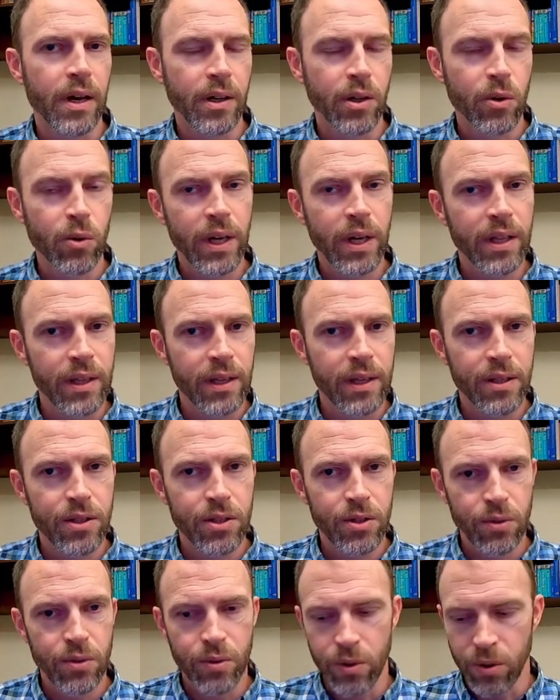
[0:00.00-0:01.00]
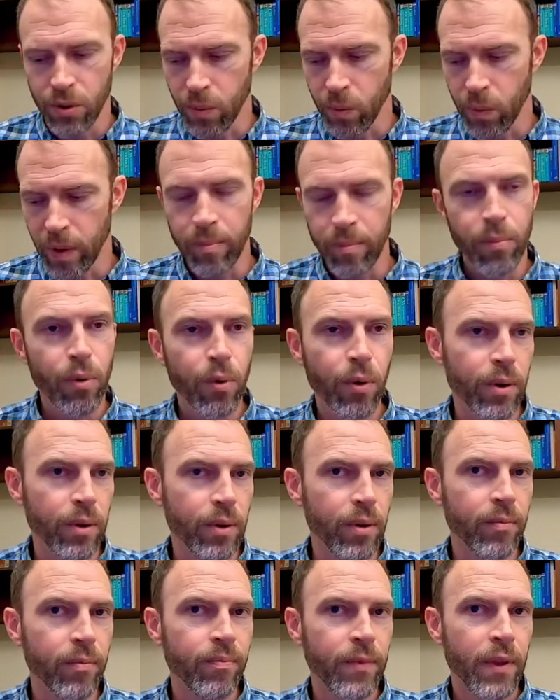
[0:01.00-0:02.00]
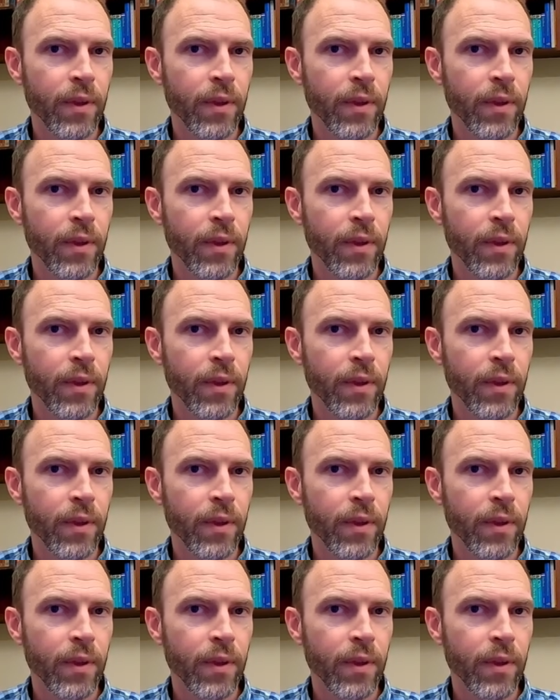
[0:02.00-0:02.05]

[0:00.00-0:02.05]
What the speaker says: quickly to your web portal.